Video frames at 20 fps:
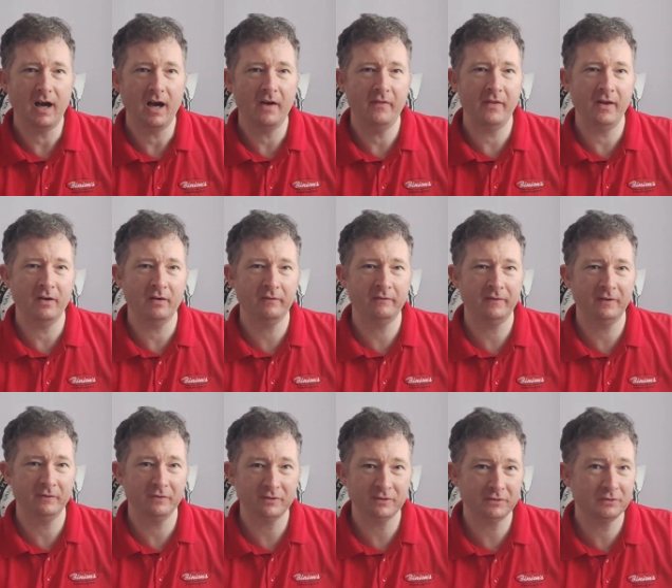and then I
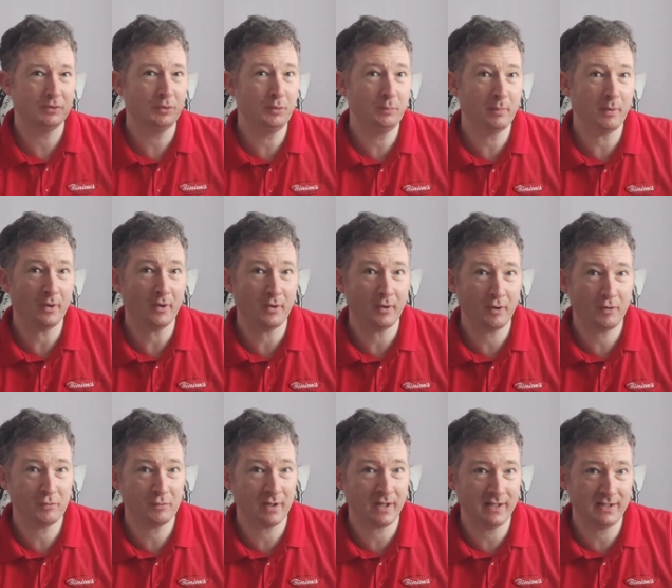feel super
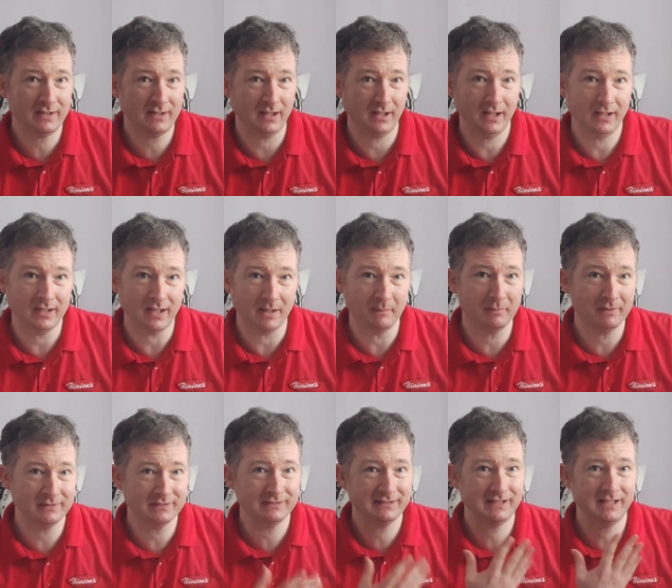hydrated and
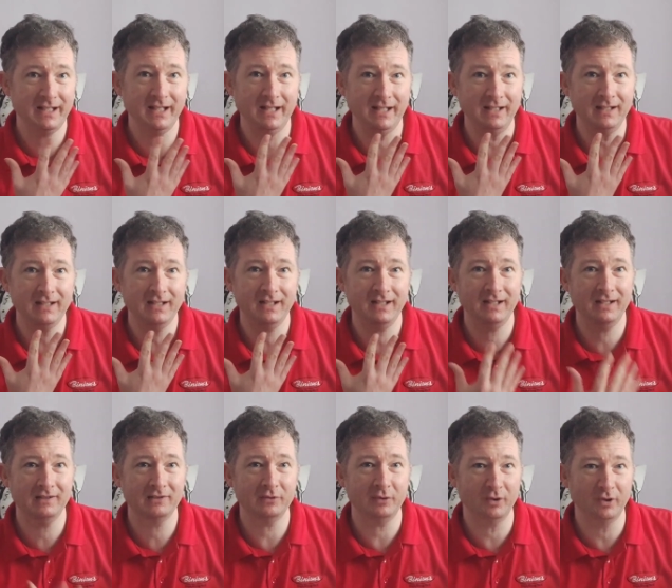my skin
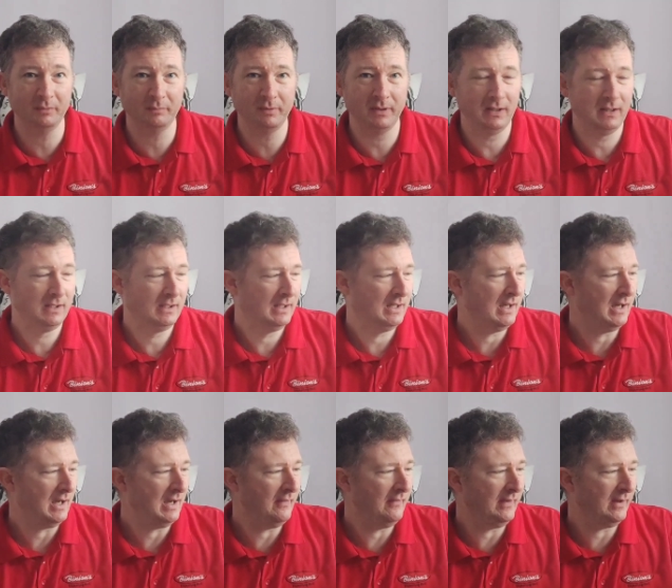clears up
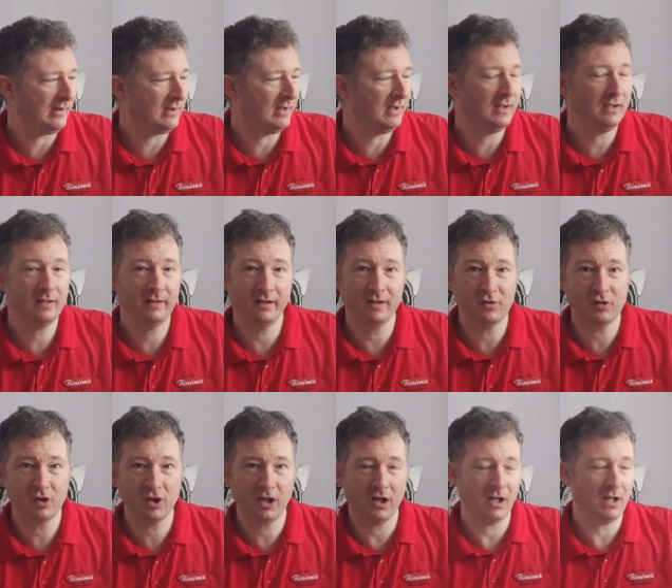and then I can go to the
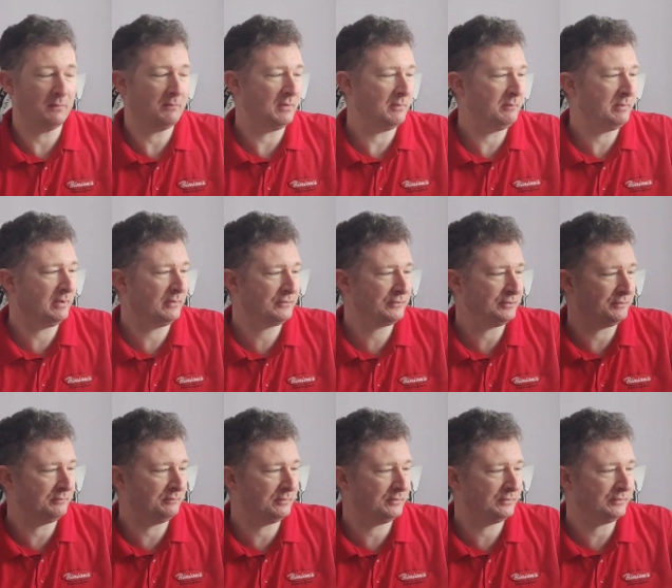gym and build
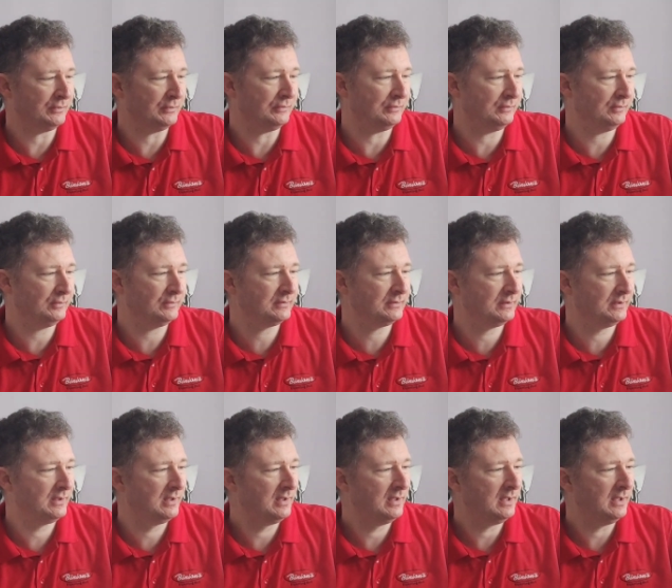some muscles,
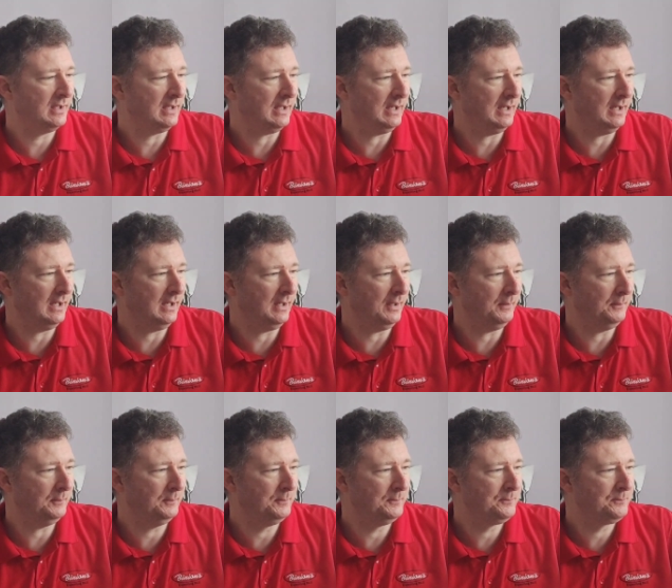
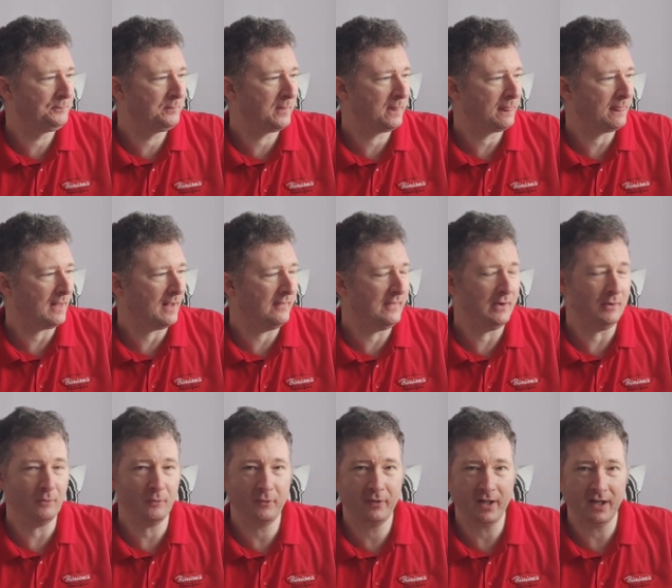um, and
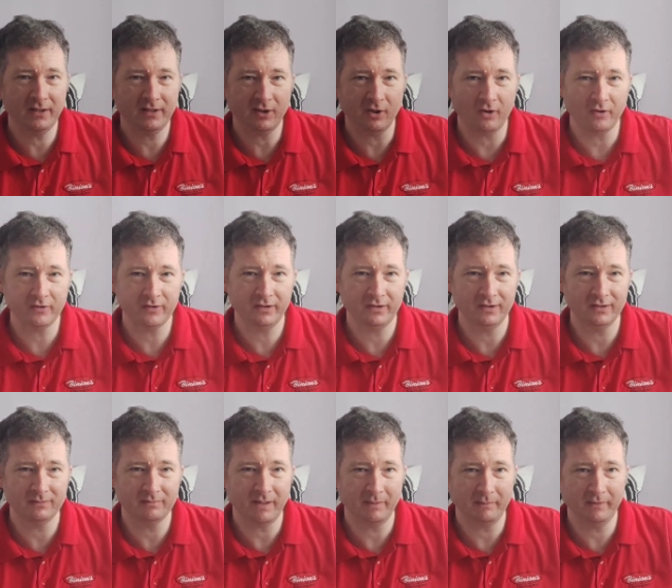then all the
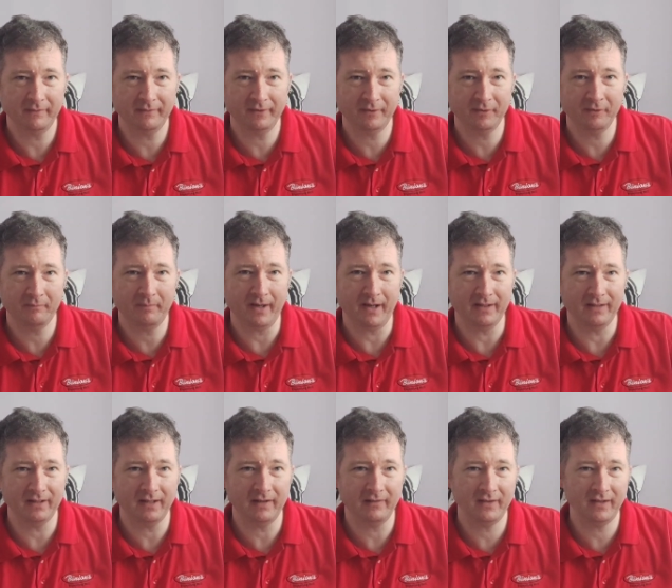antioxidants make me feel
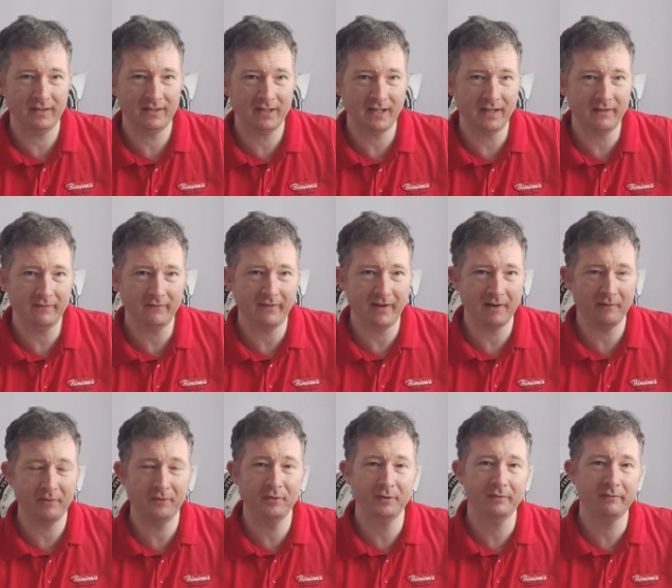better, then yeah,
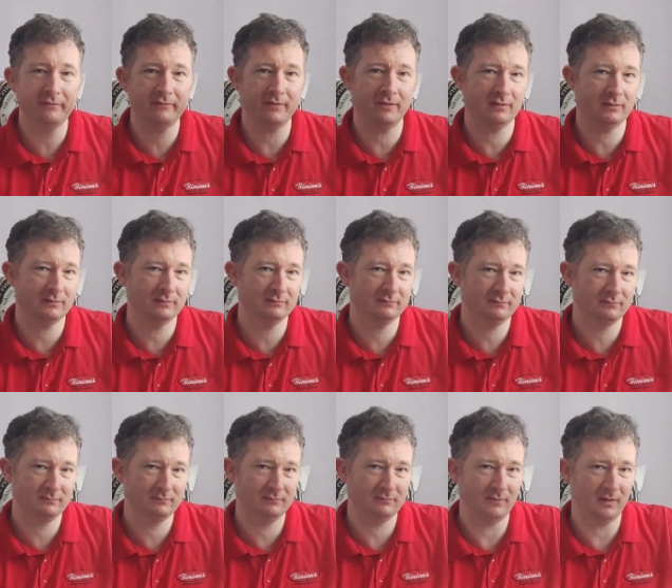fair enough, I'll
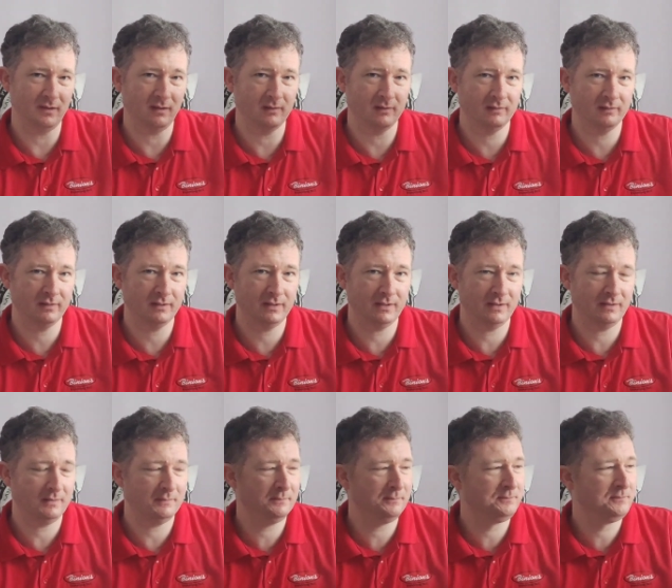I'll
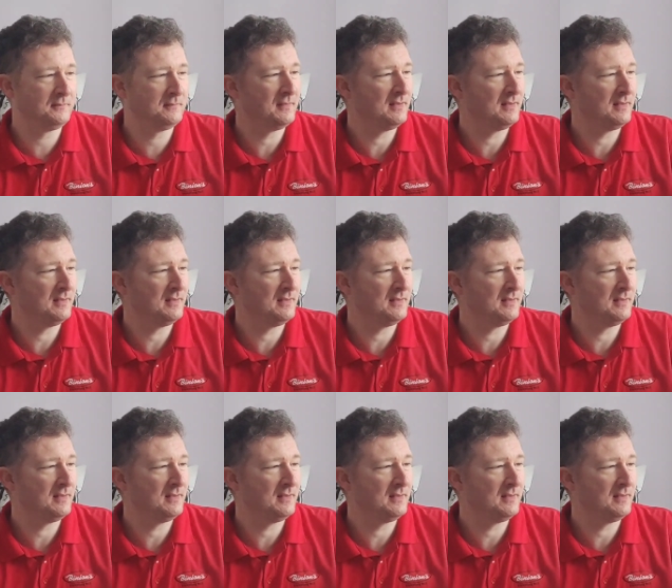um,